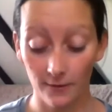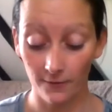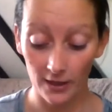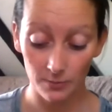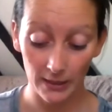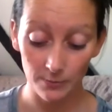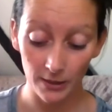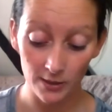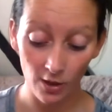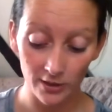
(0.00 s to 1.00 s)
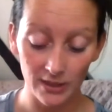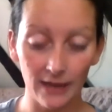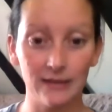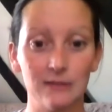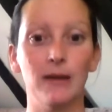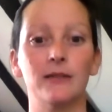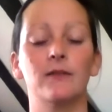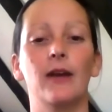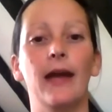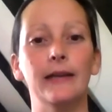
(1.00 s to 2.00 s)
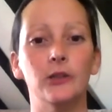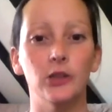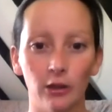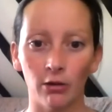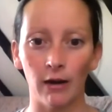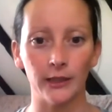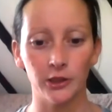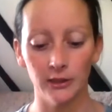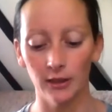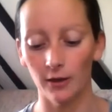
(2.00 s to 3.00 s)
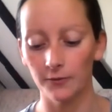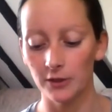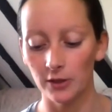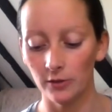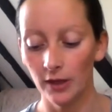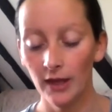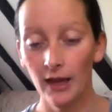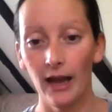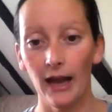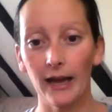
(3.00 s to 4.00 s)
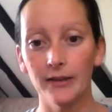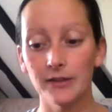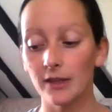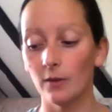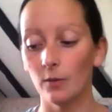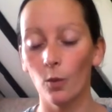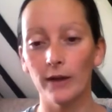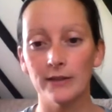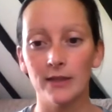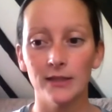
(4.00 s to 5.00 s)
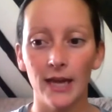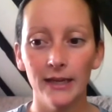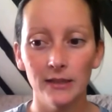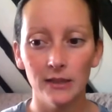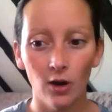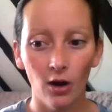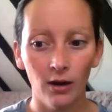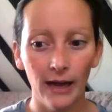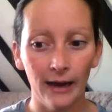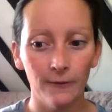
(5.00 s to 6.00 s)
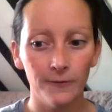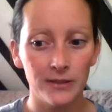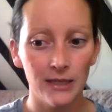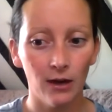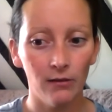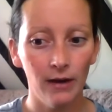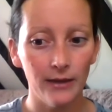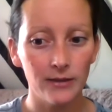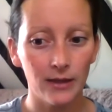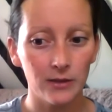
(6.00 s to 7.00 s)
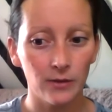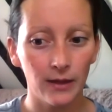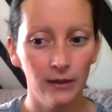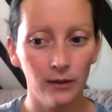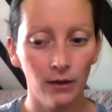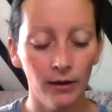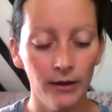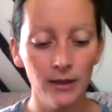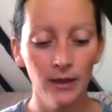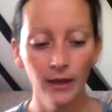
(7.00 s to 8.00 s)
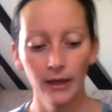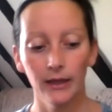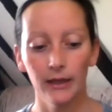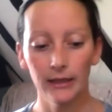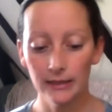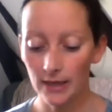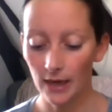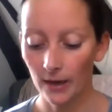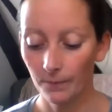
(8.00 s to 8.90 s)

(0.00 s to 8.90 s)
in the first place, because I used to get this massive energy crash in the afternoon. And what is contained in your alpha CRS, that's what they look like, is